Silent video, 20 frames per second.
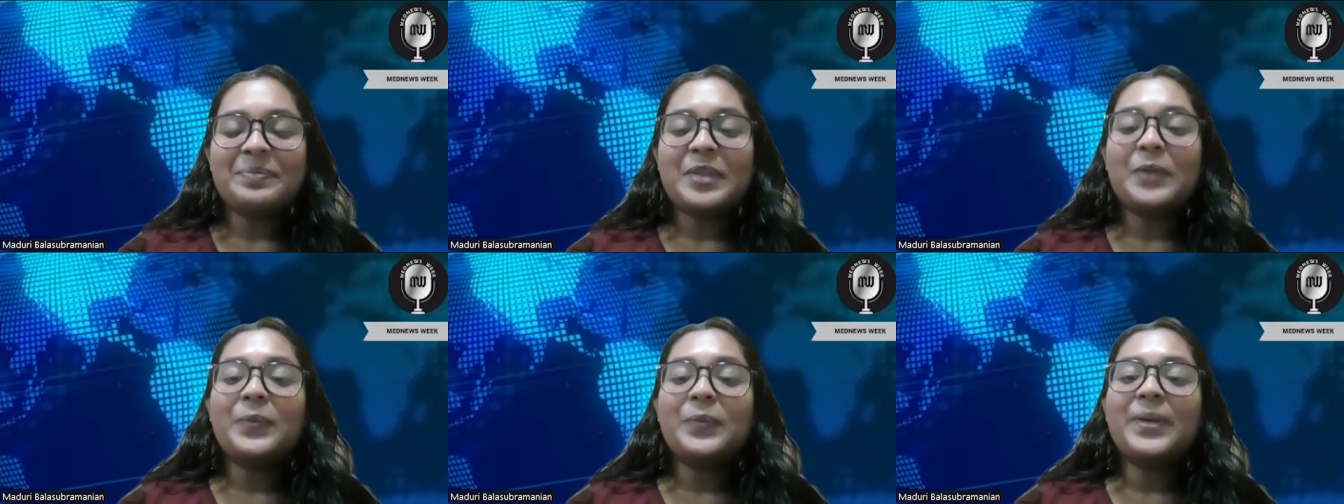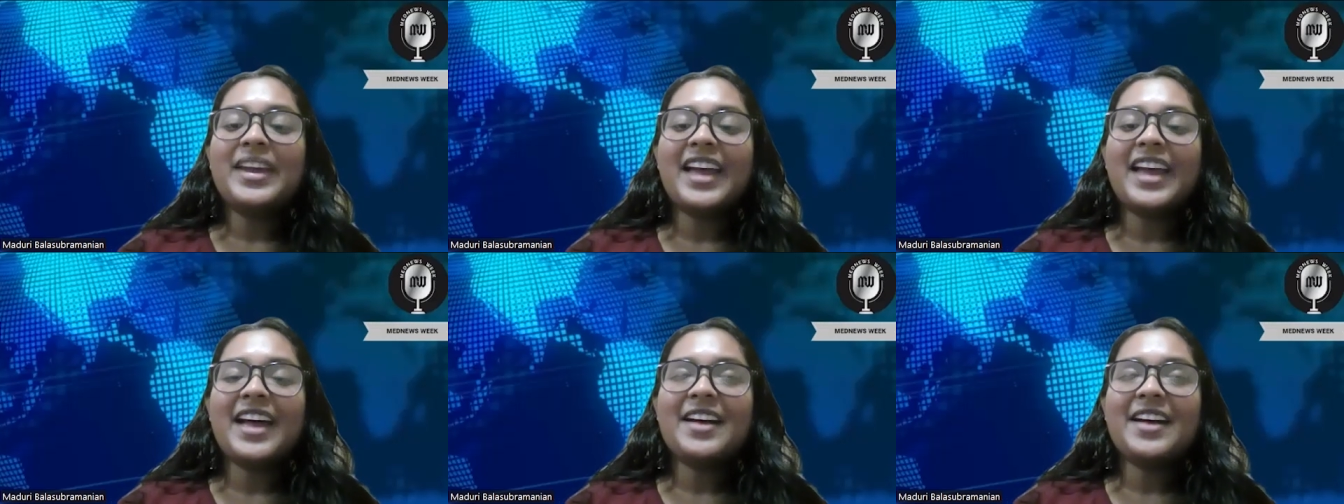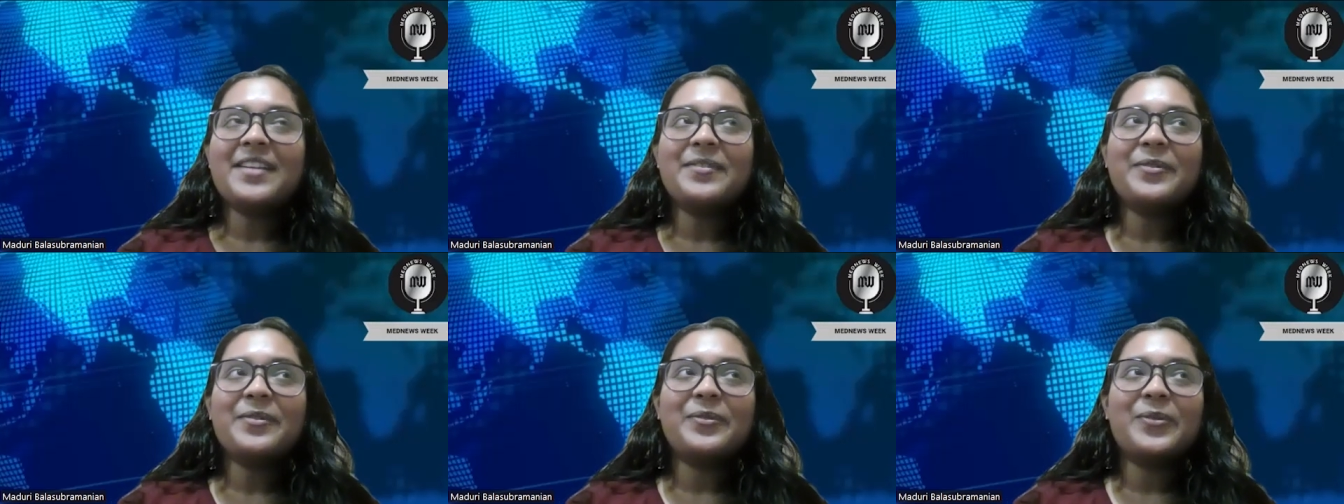We
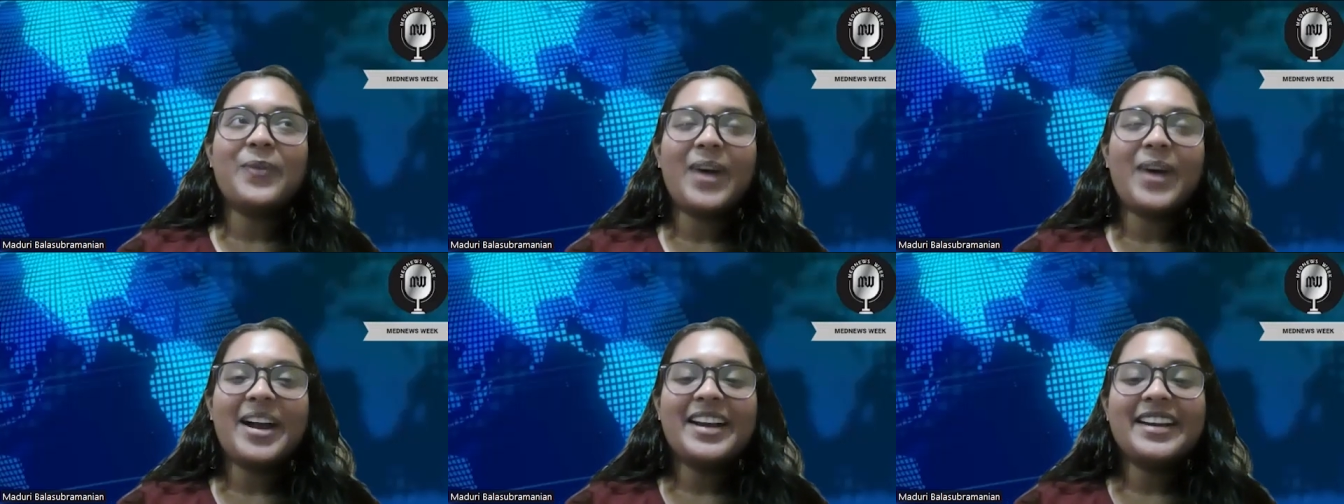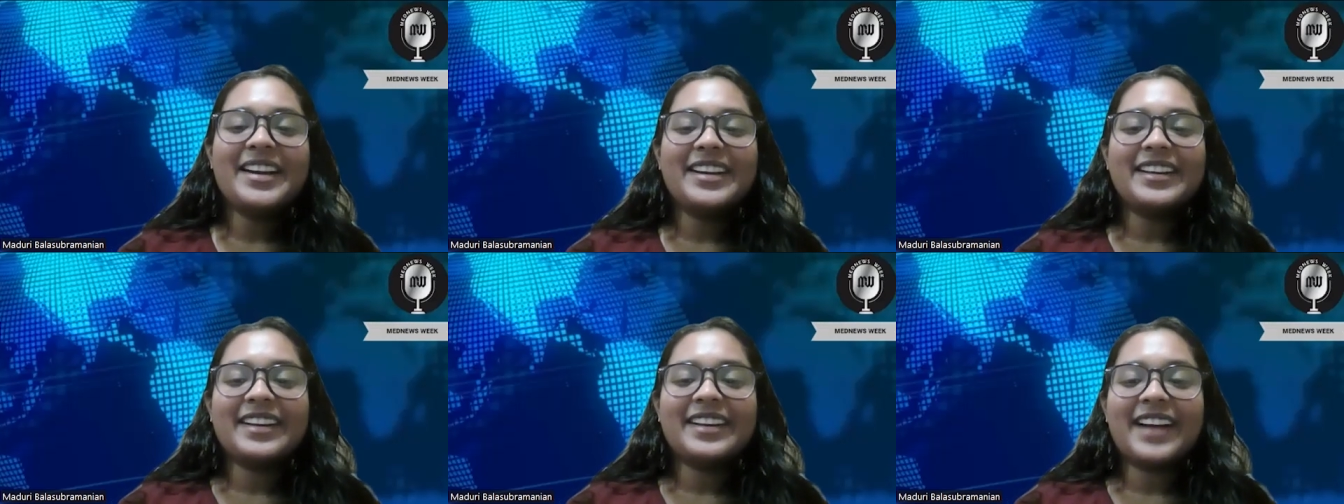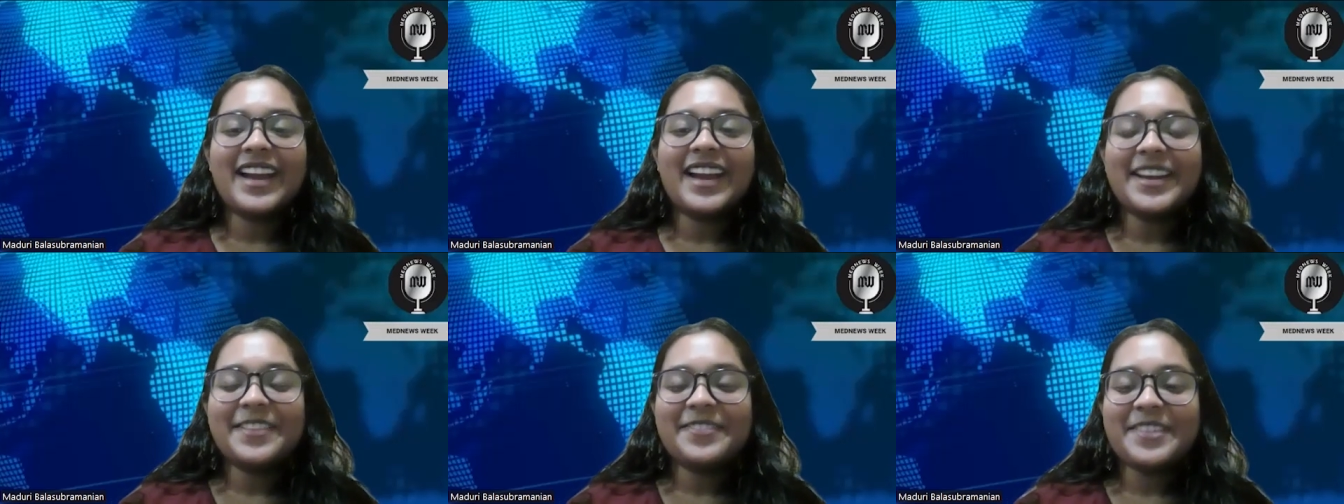have one
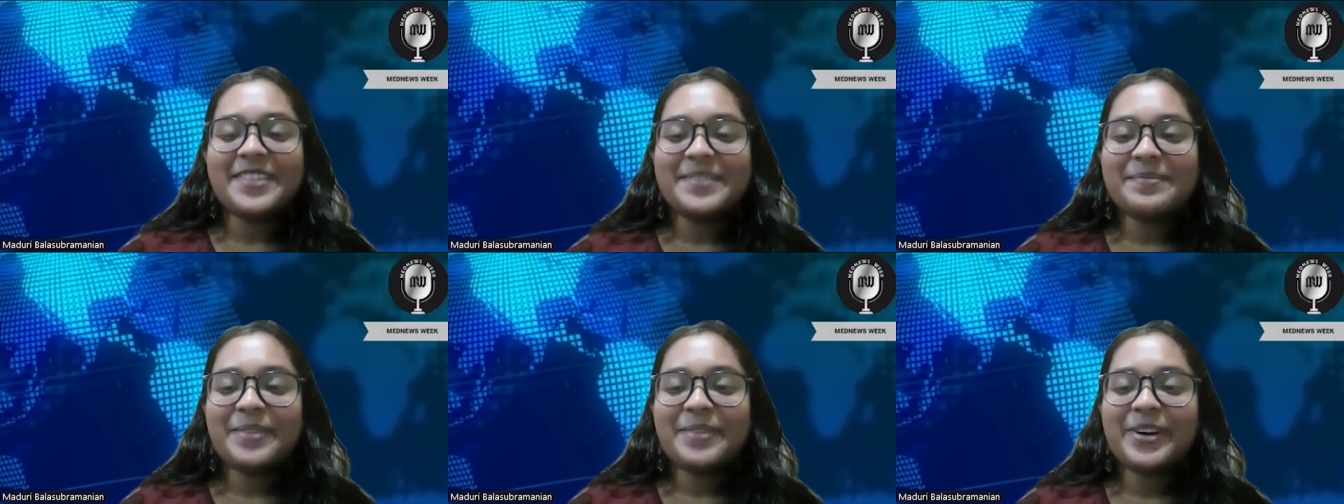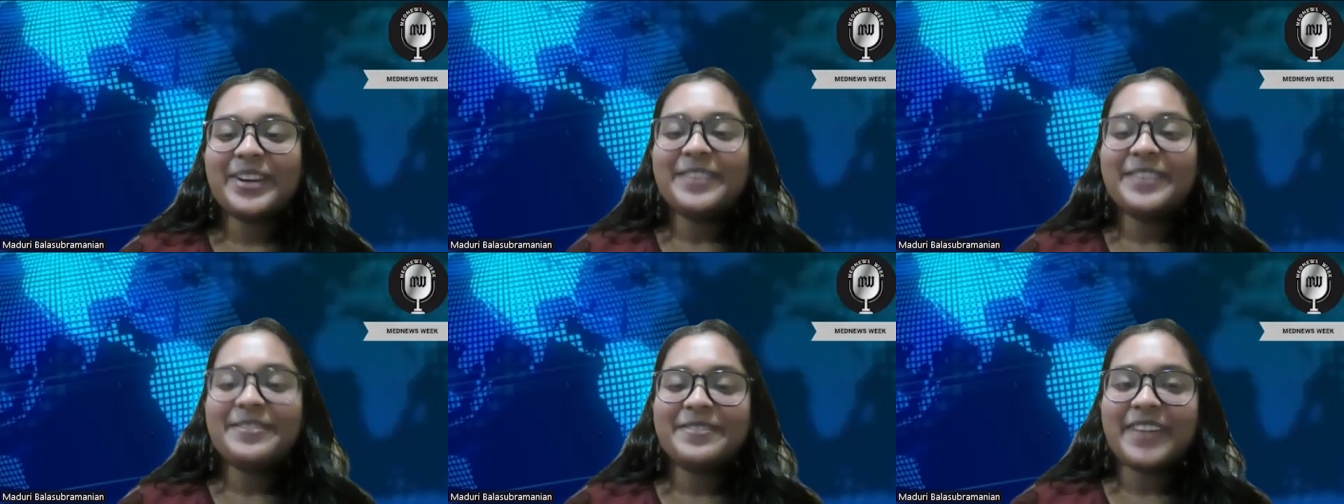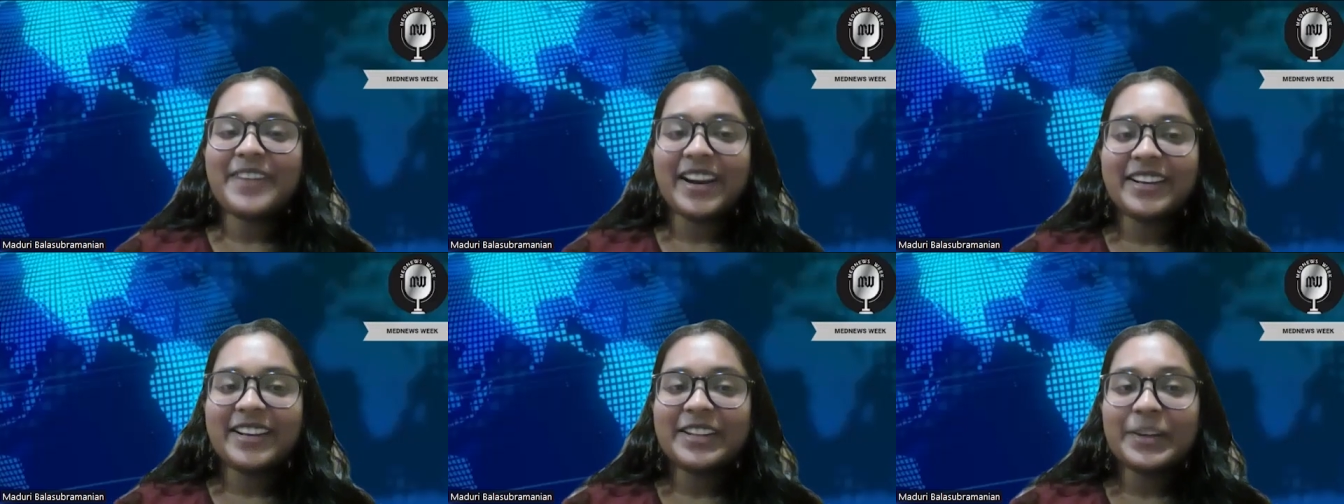kind of important
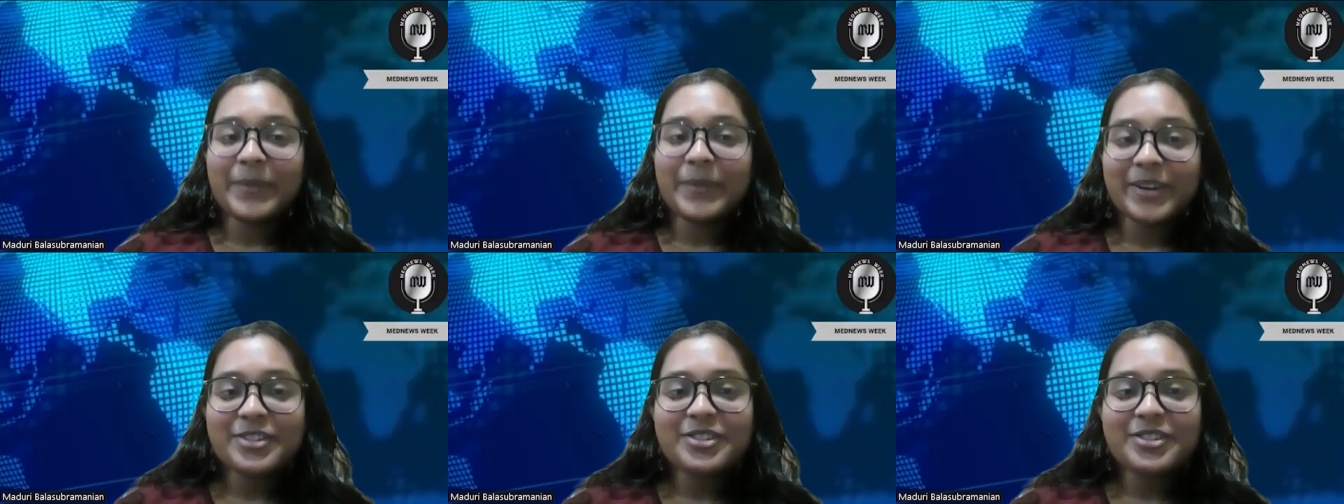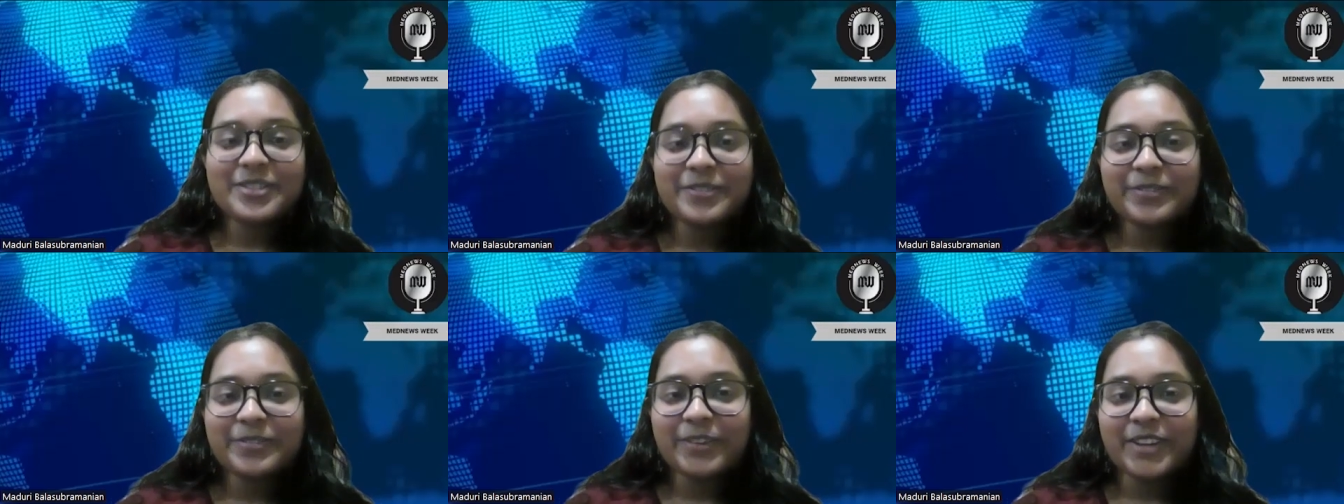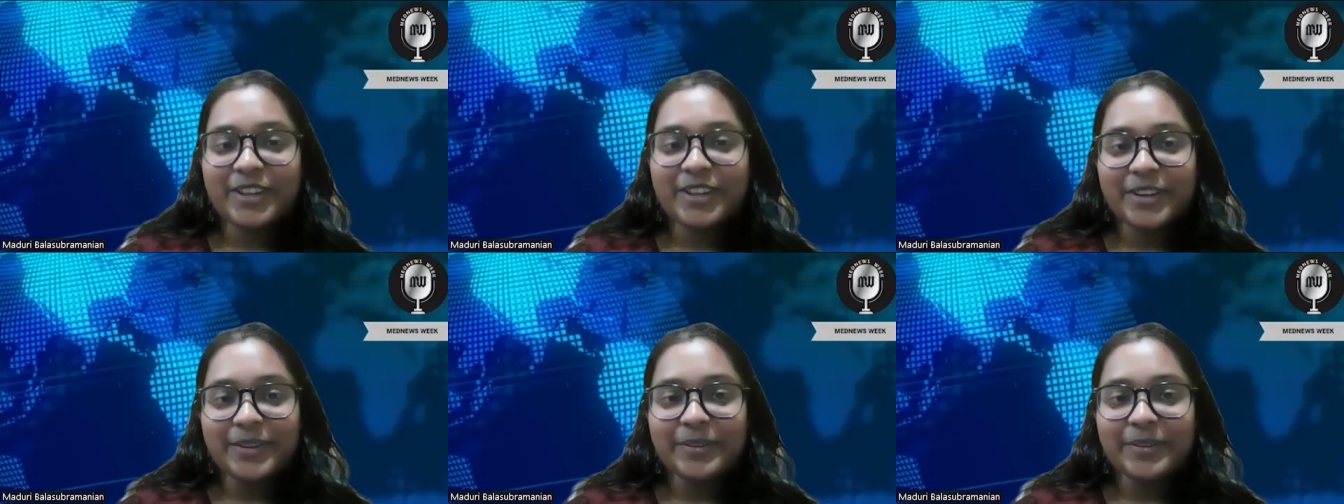final question for
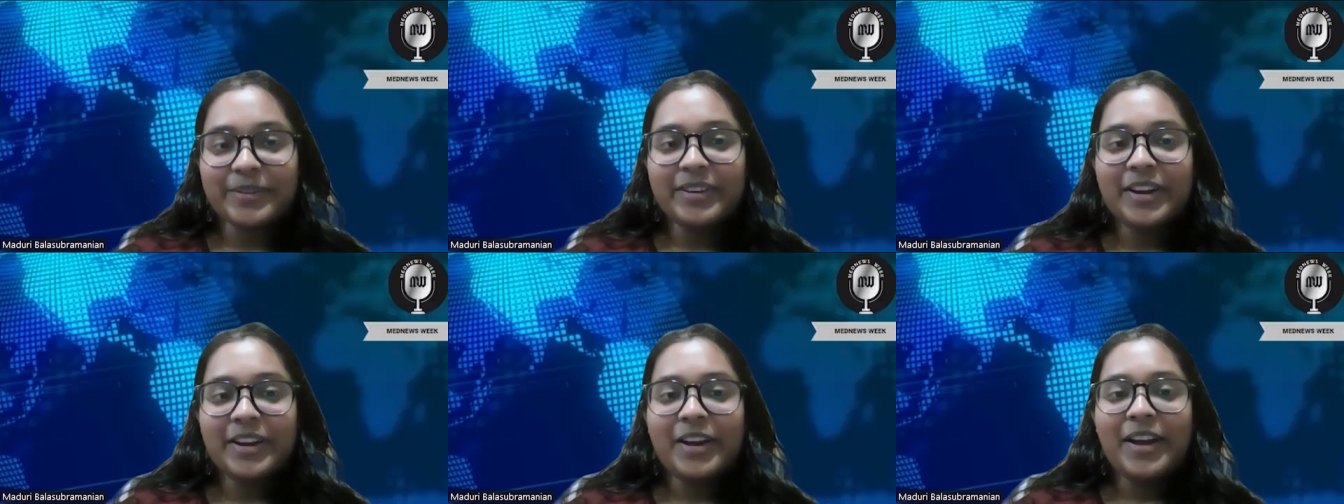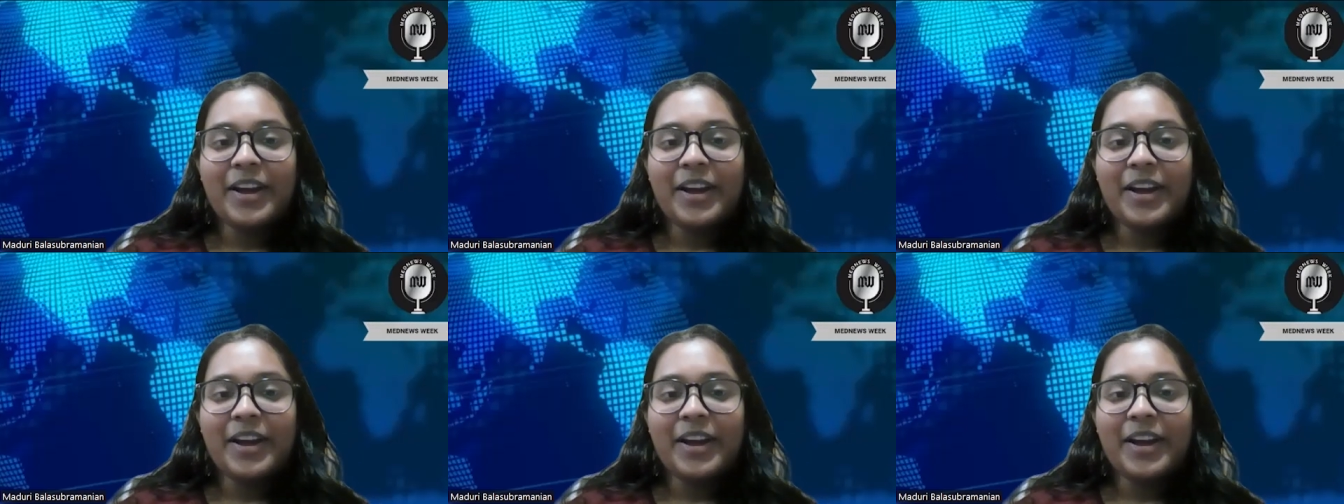you.